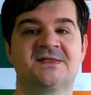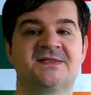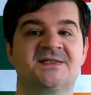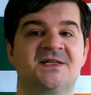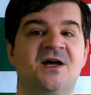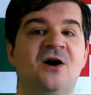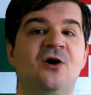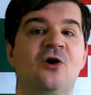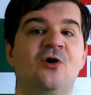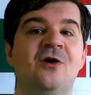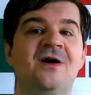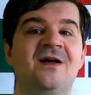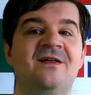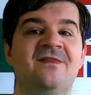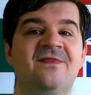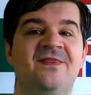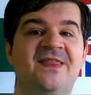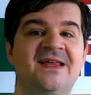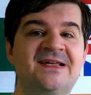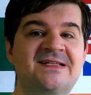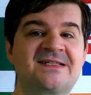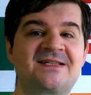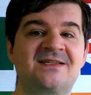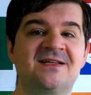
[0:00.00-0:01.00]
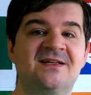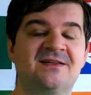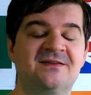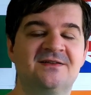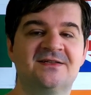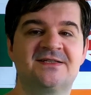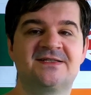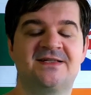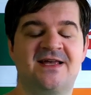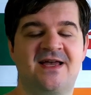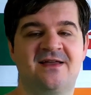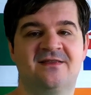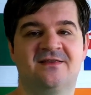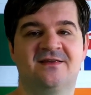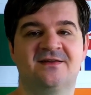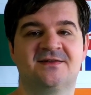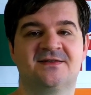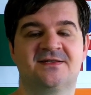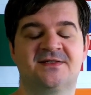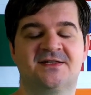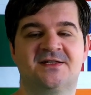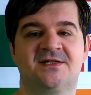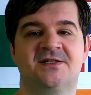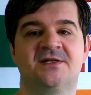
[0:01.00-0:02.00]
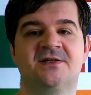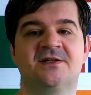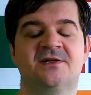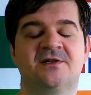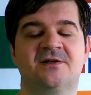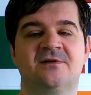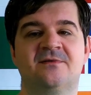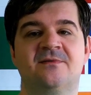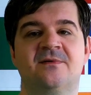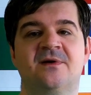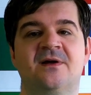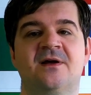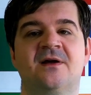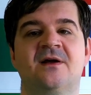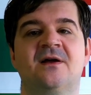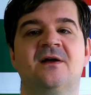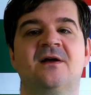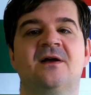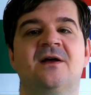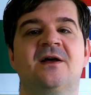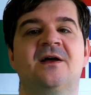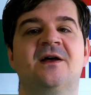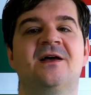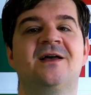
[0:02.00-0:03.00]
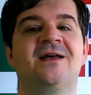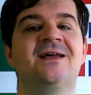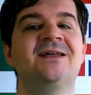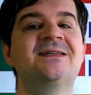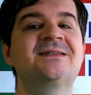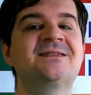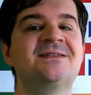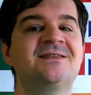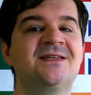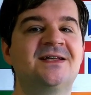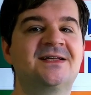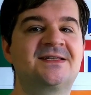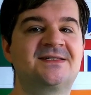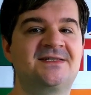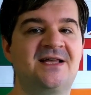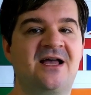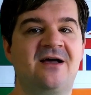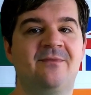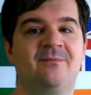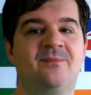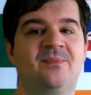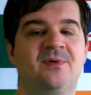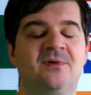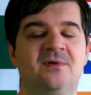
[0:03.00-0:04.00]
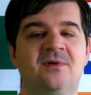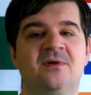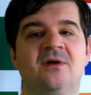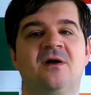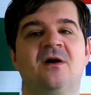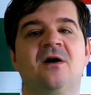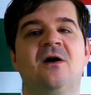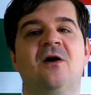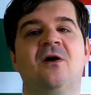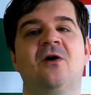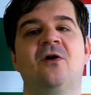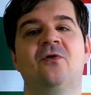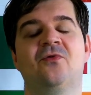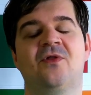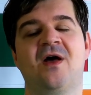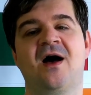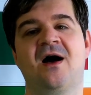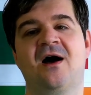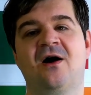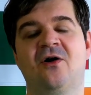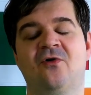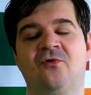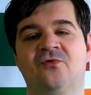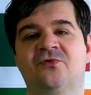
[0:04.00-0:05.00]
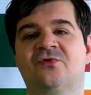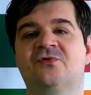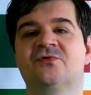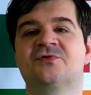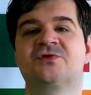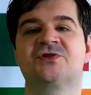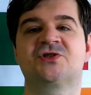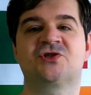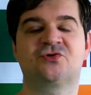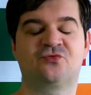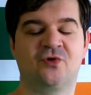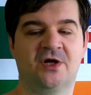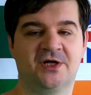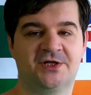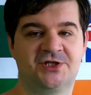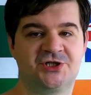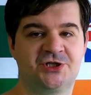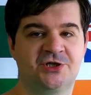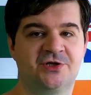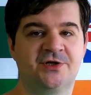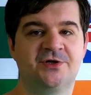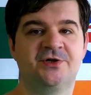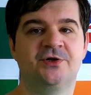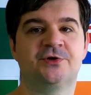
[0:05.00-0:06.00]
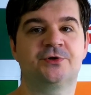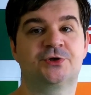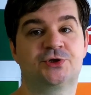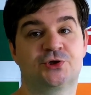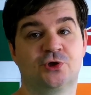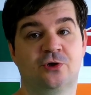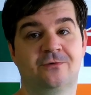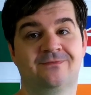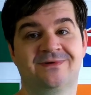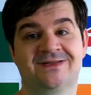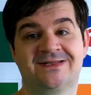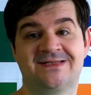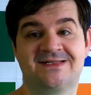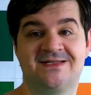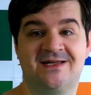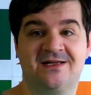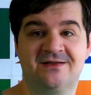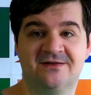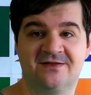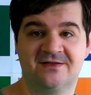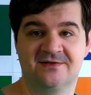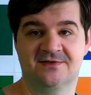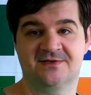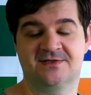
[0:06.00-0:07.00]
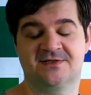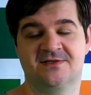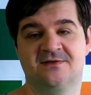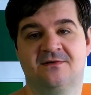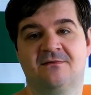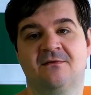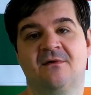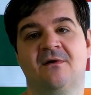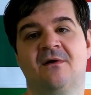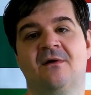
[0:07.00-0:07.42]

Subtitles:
So this little sentence here is an example on how to structure your German sentence.